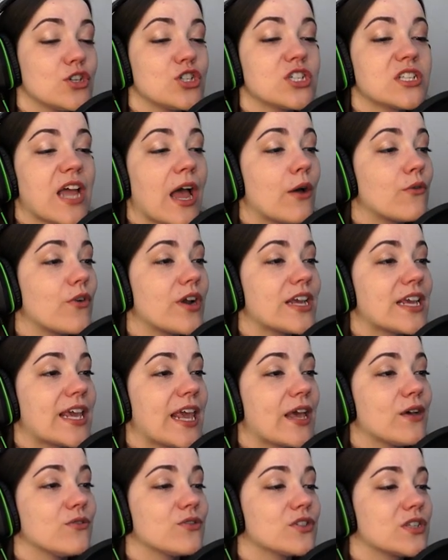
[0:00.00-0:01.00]
could just outright
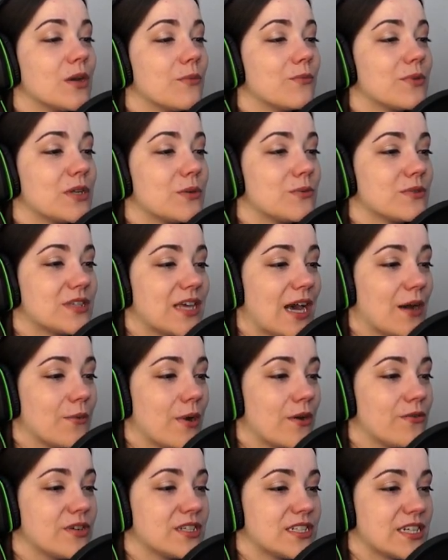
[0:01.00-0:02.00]
kill somebody with that.
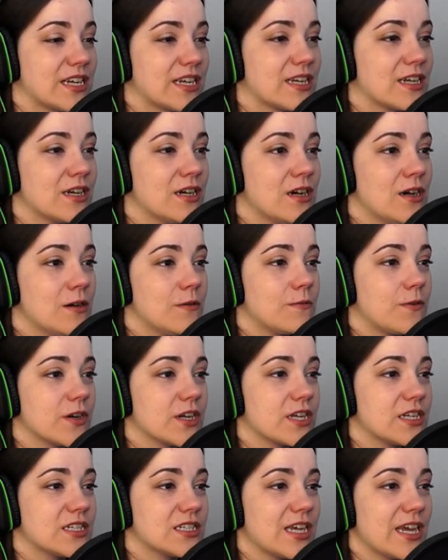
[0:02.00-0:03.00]
Where is he?
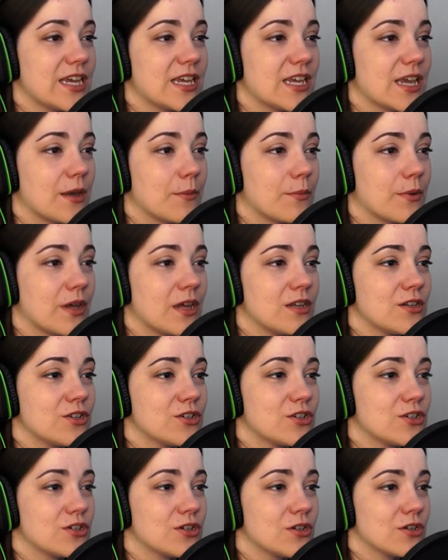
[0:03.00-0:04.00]
Fucking take it,
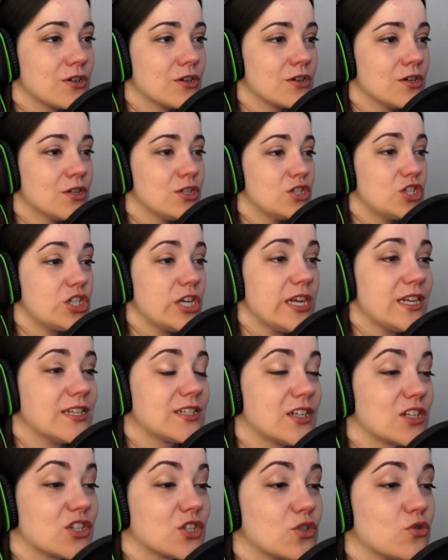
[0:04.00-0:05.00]
bitch.
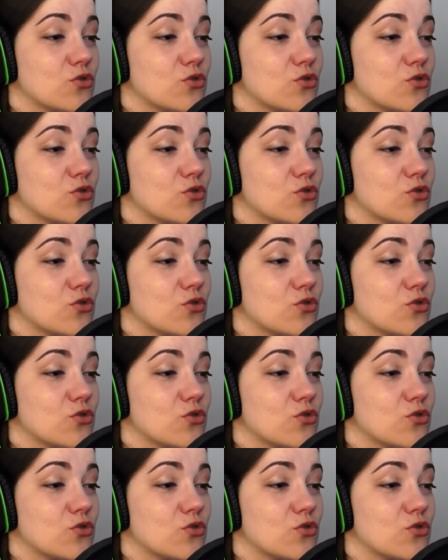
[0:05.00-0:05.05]
Jesus